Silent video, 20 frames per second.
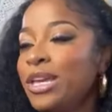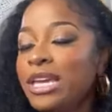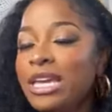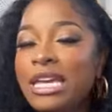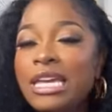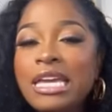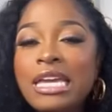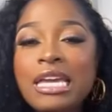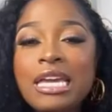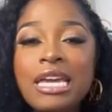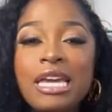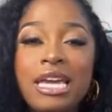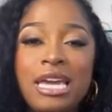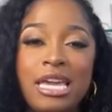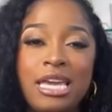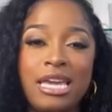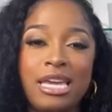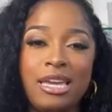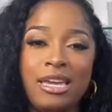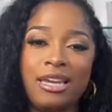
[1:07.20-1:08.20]
We
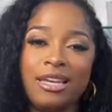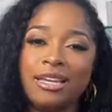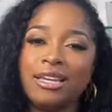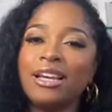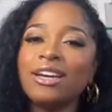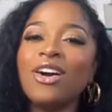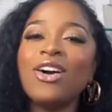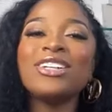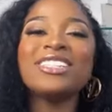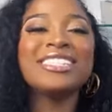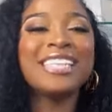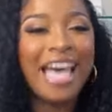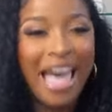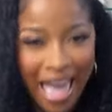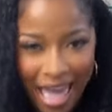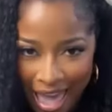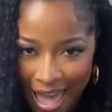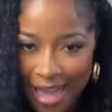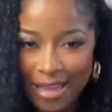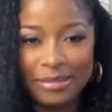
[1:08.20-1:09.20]
are
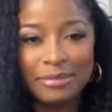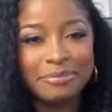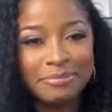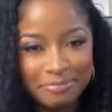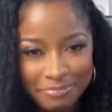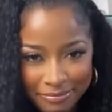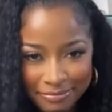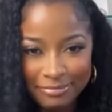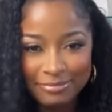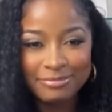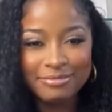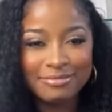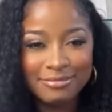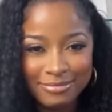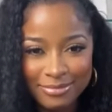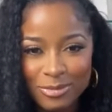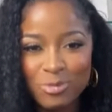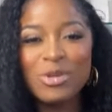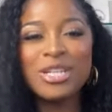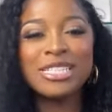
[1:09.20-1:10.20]
tired.
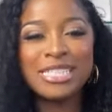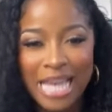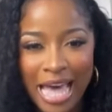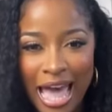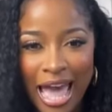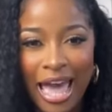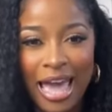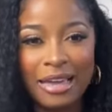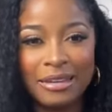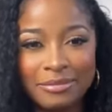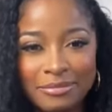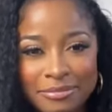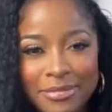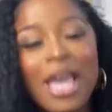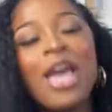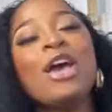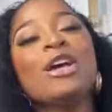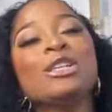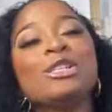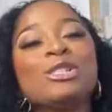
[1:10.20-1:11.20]
We
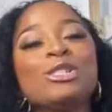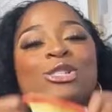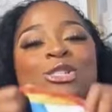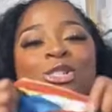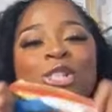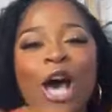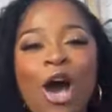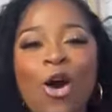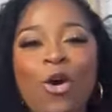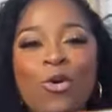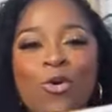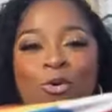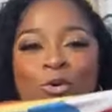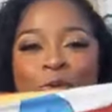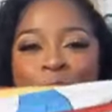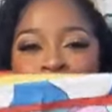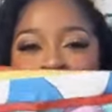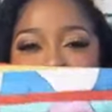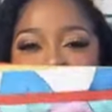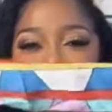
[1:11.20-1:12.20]
tired.
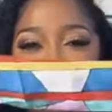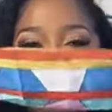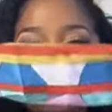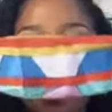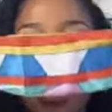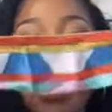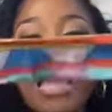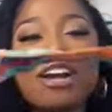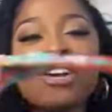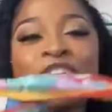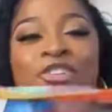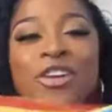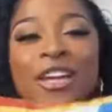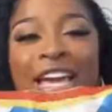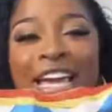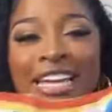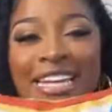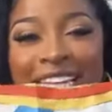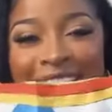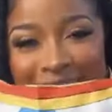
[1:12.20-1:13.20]
So, I
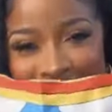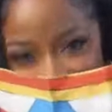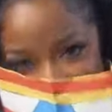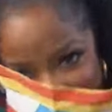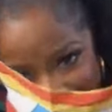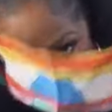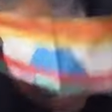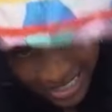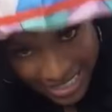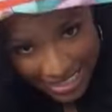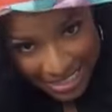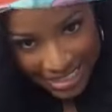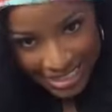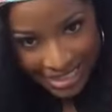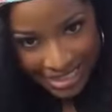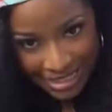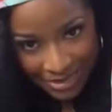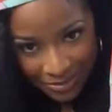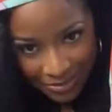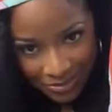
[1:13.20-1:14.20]
created these.
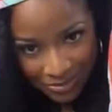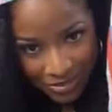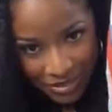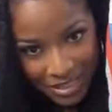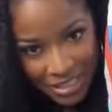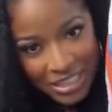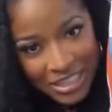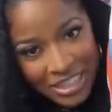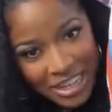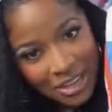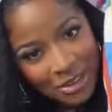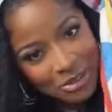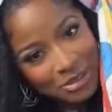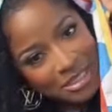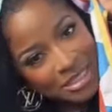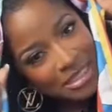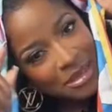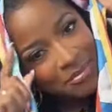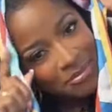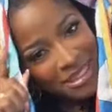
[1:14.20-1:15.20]
You
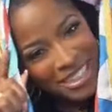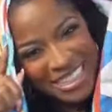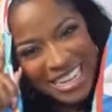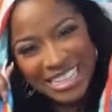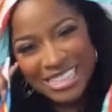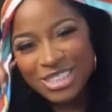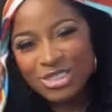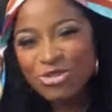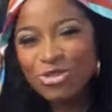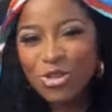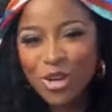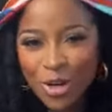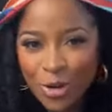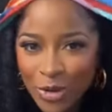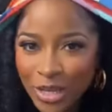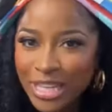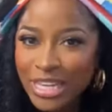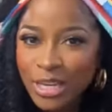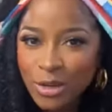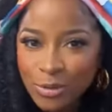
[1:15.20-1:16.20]
know, something that's
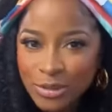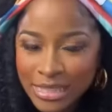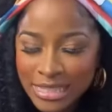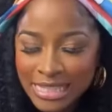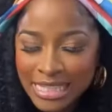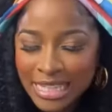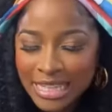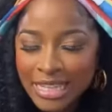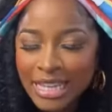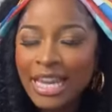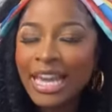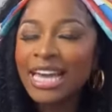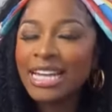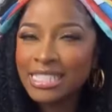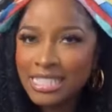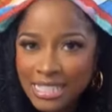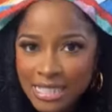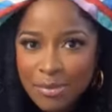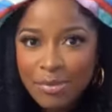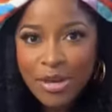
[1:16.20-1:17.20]
real cutesy
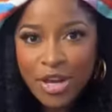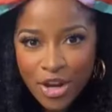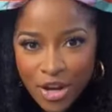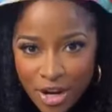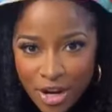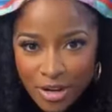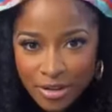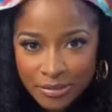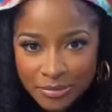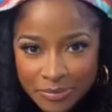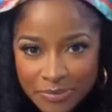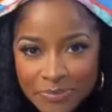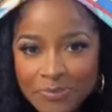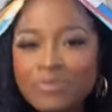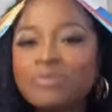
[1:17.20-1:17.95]
and demure